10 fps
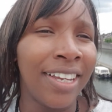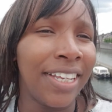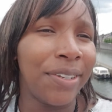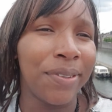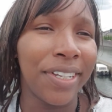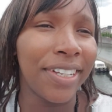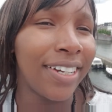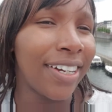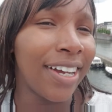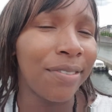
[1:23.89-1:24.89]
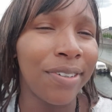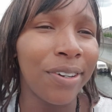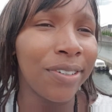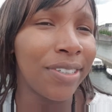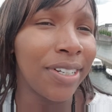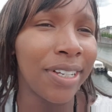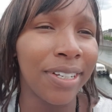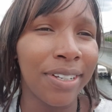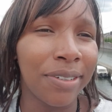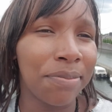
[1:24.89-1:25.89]
Anyway, I found
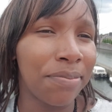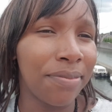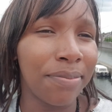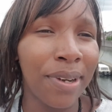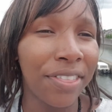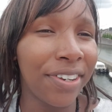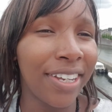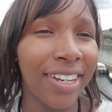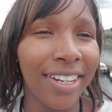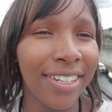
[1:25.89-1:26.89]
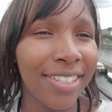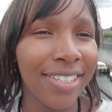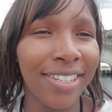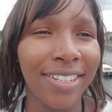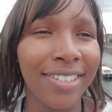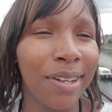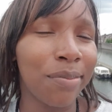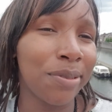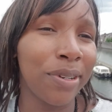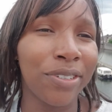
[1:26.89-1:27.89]
birthday cards,
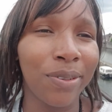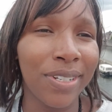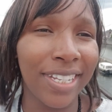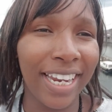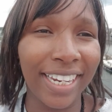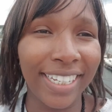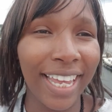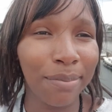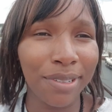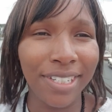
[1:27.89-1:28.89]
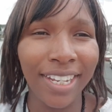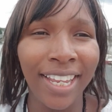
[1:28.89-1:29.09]
some special ones that I had kept,